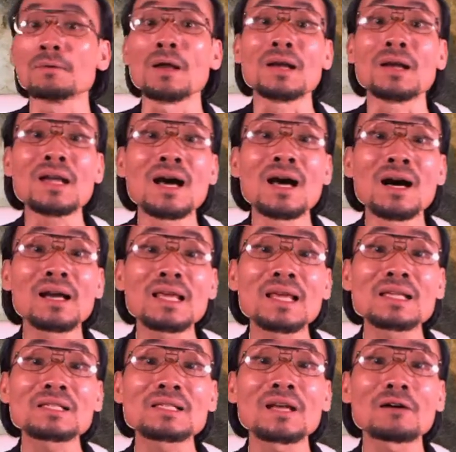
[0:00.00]
the
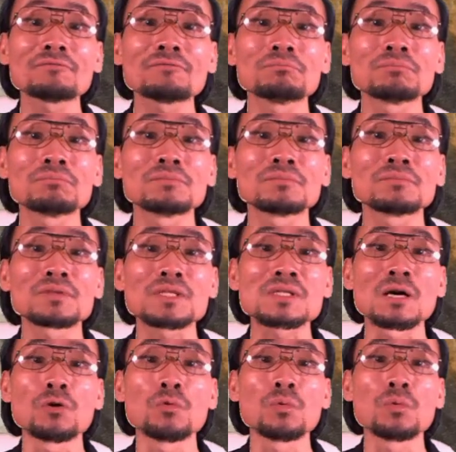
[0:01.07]
dirty stuff,
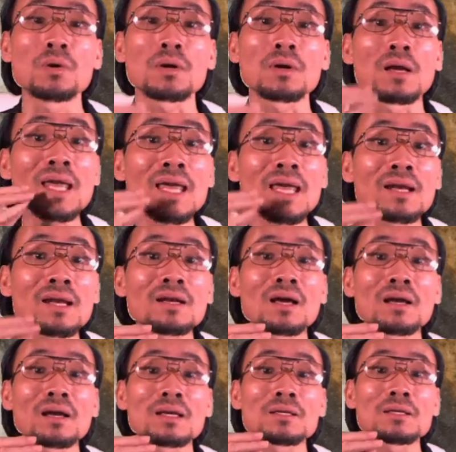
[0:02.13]
so the hidden
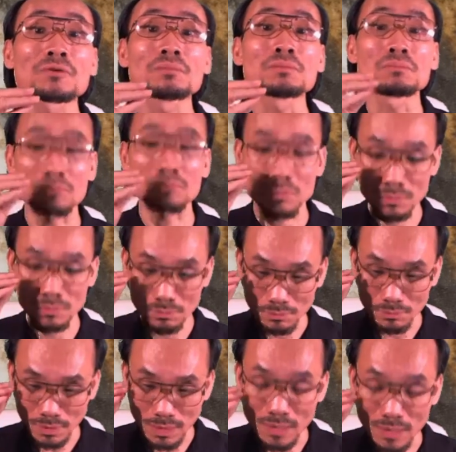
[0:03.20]
dirty
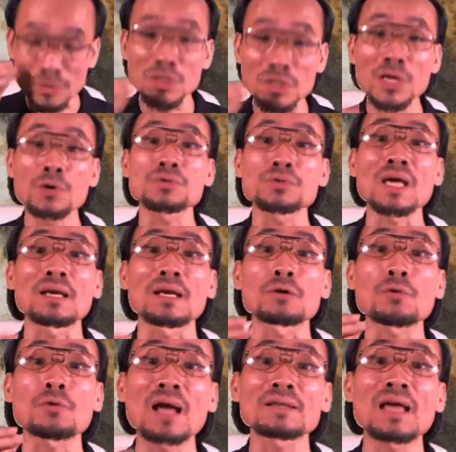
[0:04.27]
gonna use at the
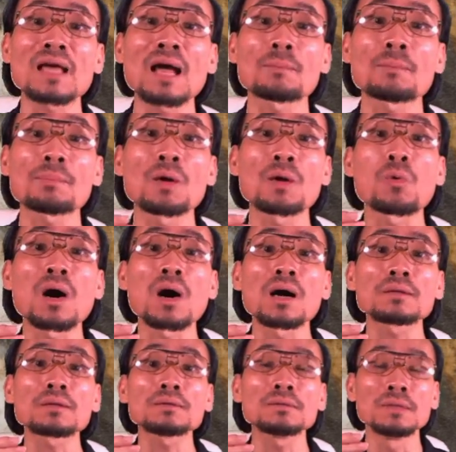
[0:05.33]
right time they
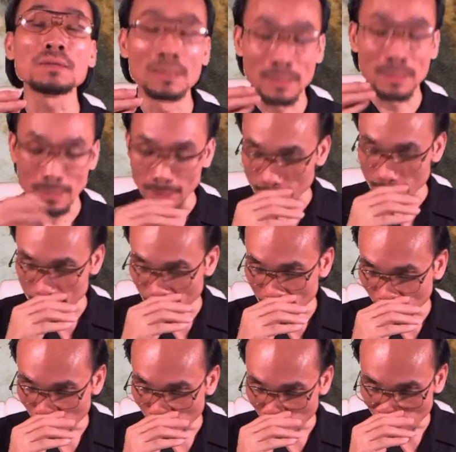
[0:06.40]
want.
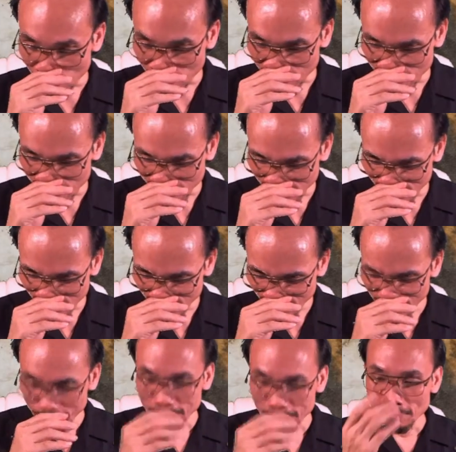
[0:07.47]
So